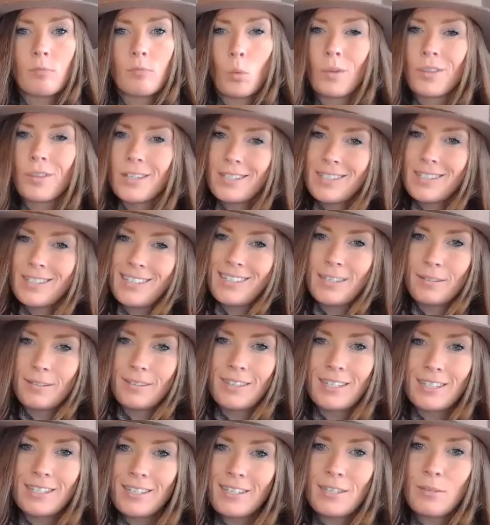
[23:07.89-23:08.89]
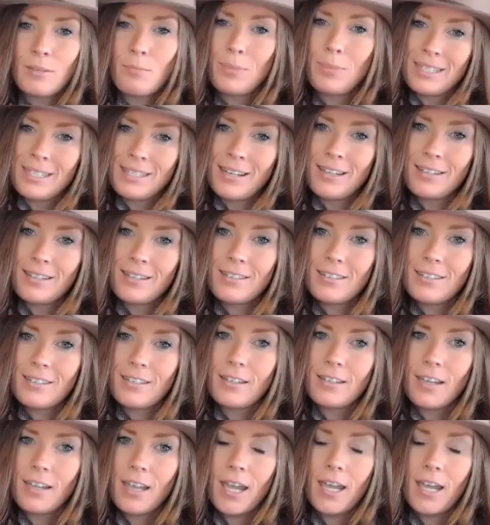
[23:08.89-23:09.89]
well, this is a business
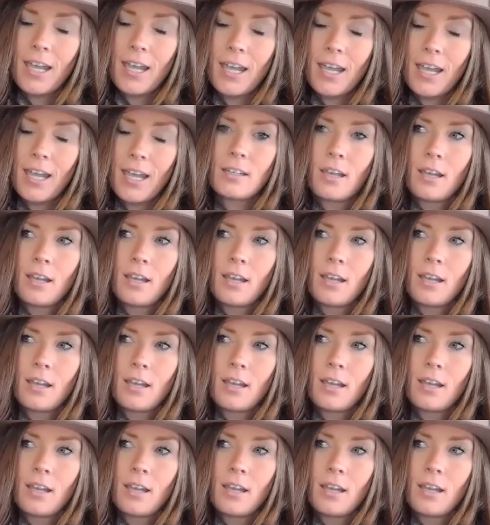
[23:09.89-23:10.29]
and